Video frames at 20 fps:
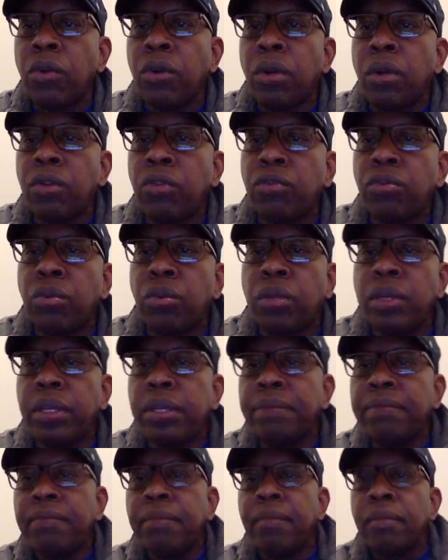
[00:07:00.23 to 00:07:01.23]
on, Truly?
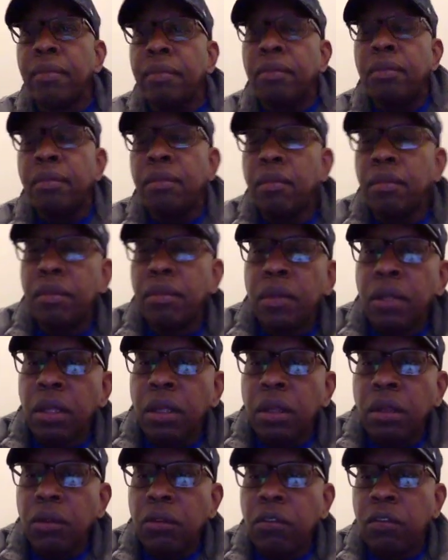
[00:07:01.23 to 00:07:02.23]

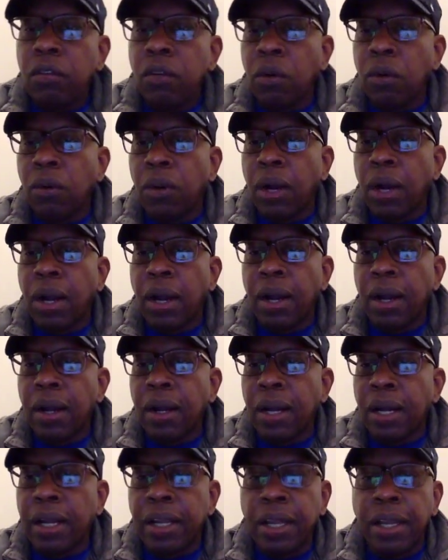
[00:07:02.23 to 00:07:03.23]
So
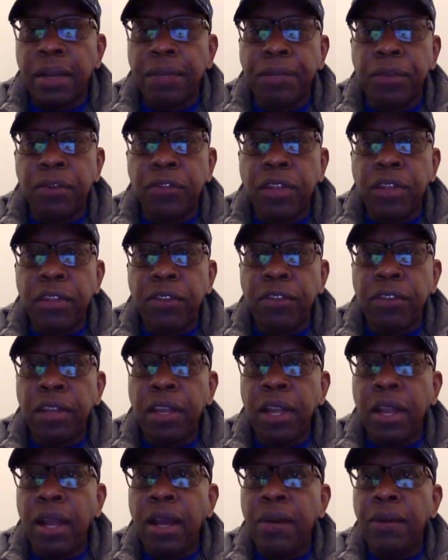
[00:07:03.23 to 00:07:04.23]
again, I'm just testing
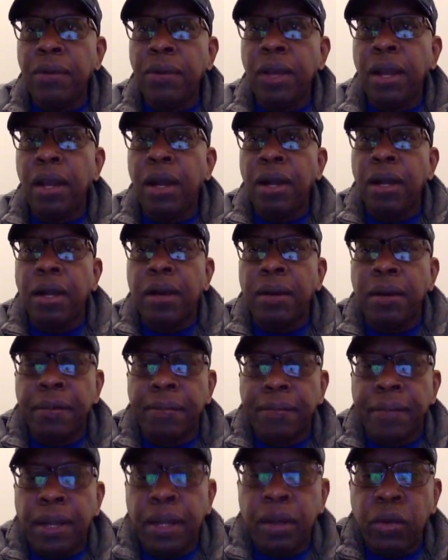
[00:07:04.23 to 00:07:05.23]
it out.
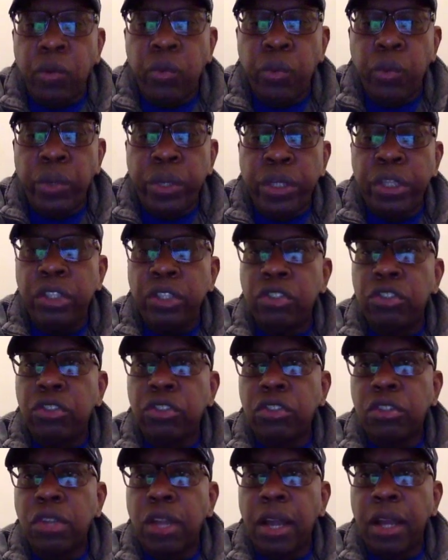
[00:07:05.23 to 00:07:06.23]
I
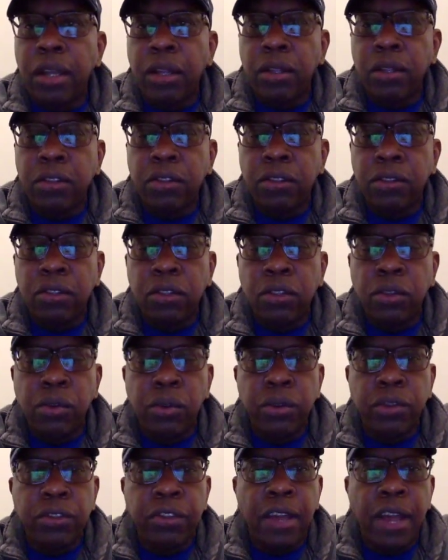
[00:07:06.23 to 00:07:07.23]
wish I could do
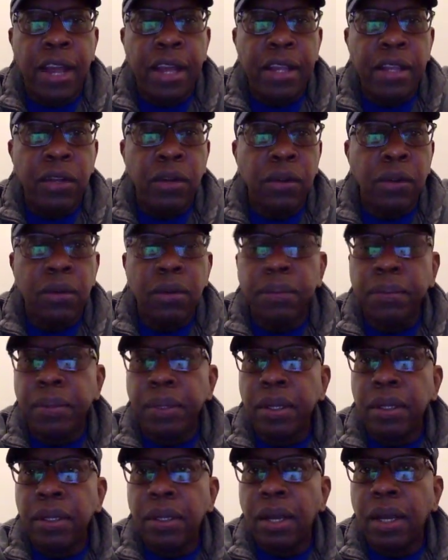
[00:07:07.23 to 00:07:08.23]
a title,
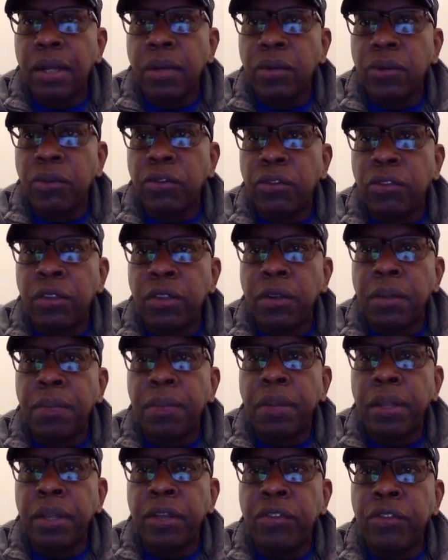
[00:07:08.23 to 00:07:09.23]
but I don't see a
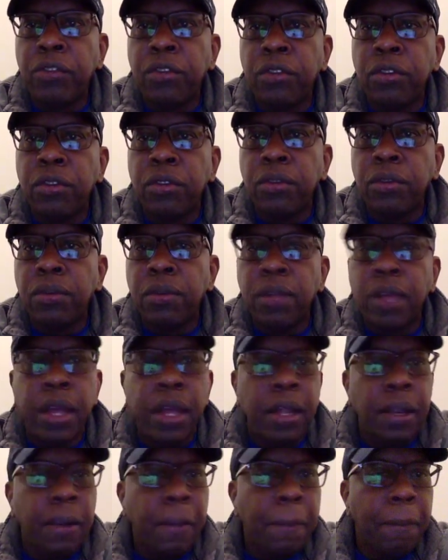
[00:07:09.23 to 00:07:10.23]
place to do
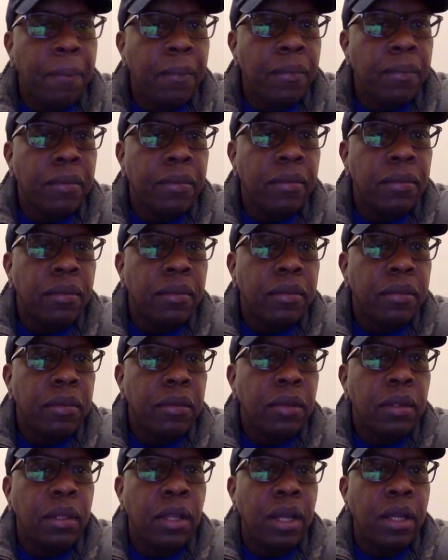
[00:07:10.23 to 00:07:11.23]
that.
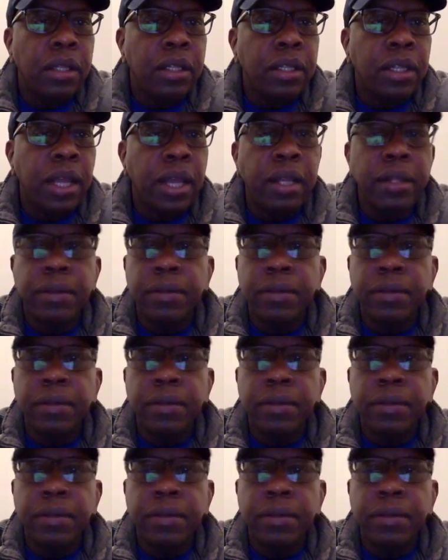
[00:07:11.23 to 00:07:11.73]
Not yet.